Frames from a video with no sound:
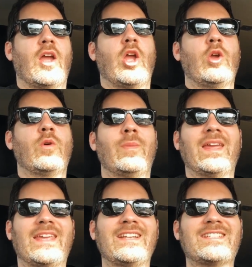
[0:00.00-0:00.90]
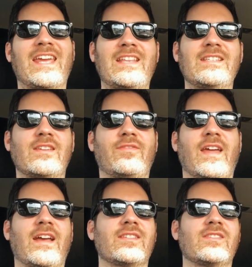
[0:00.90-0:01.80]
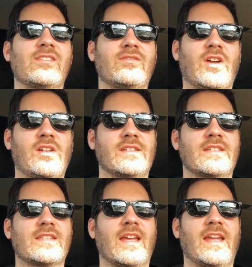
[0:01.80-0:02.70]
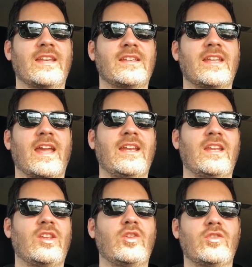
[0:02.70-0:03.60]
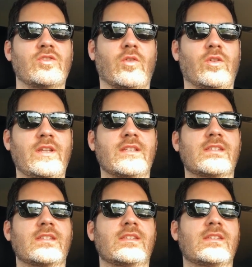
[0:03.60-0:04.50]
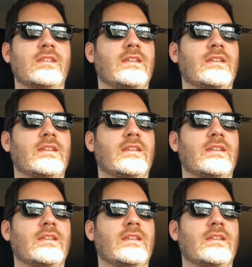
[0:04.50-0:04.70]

who are making tens of thousands of dollars and gaining huge audiences.